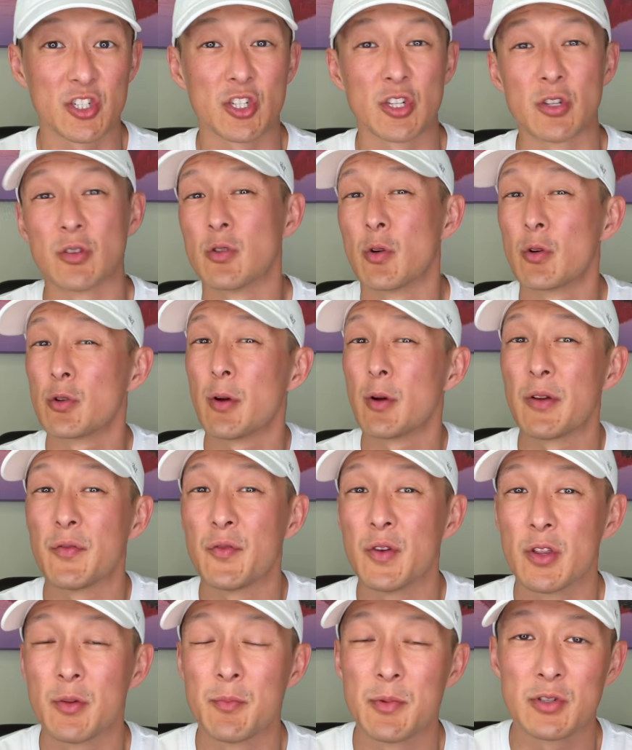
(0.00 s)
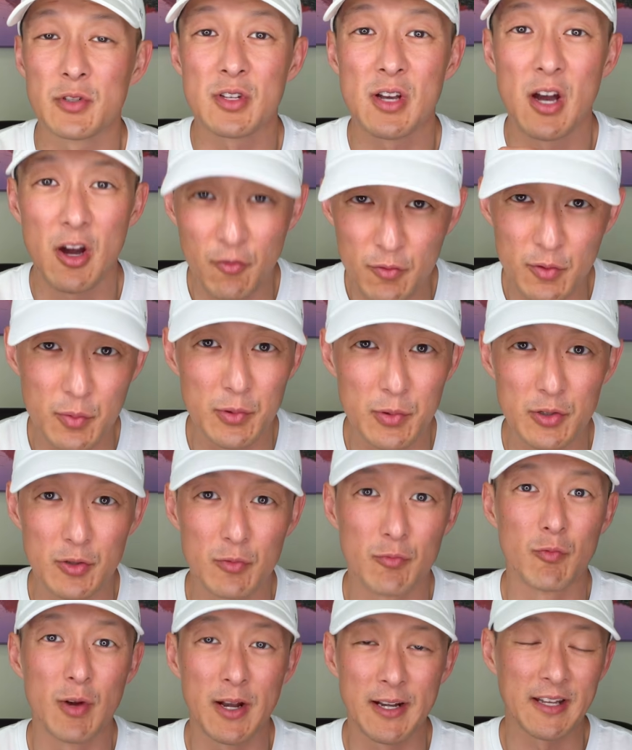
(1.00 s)
shoe, nor do I feel the most comfortable
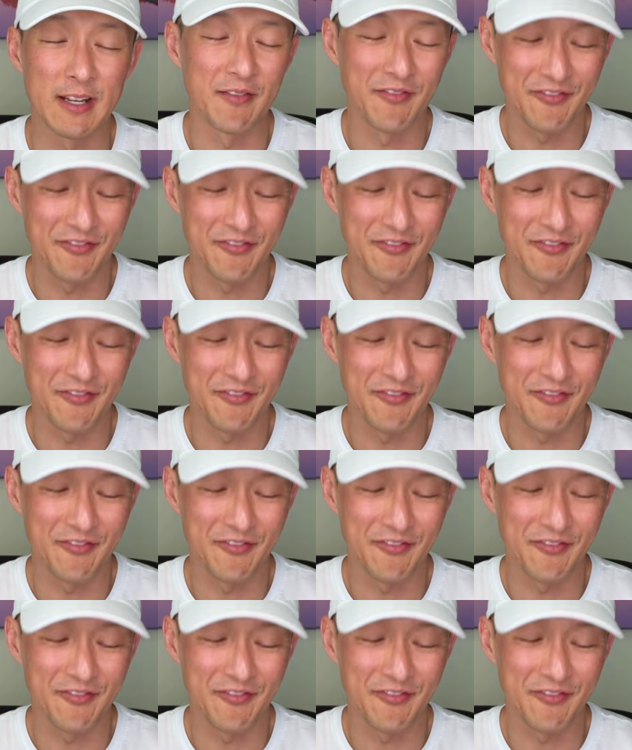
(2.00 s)
running